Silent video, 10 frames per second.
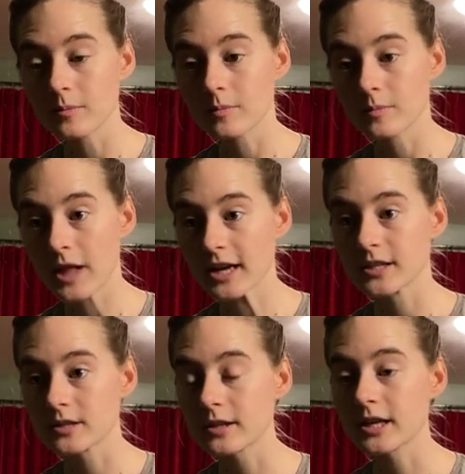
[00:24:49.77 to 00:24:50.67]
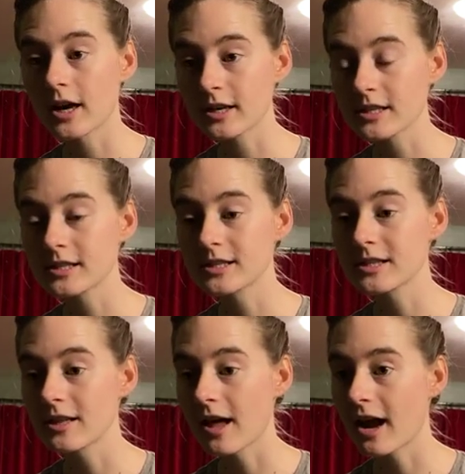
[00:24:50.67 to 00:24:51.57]
Black historic artists
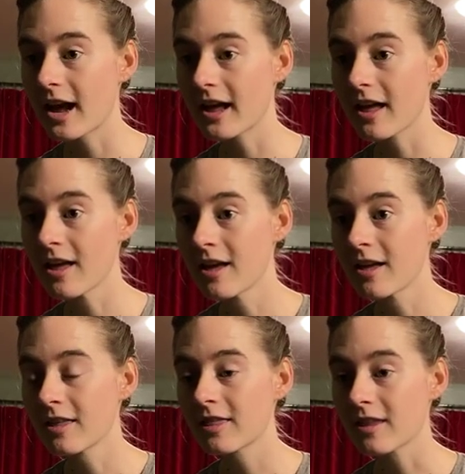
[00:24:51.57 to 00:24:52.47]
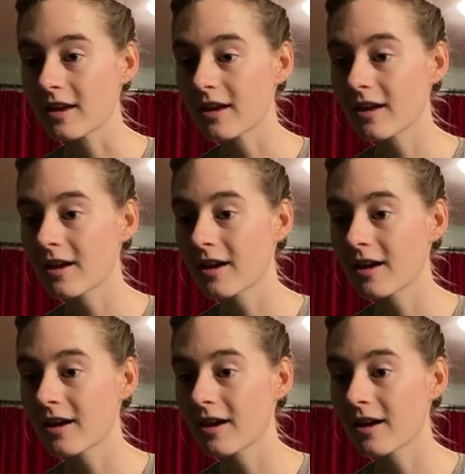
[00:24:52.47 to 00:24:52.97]
that I think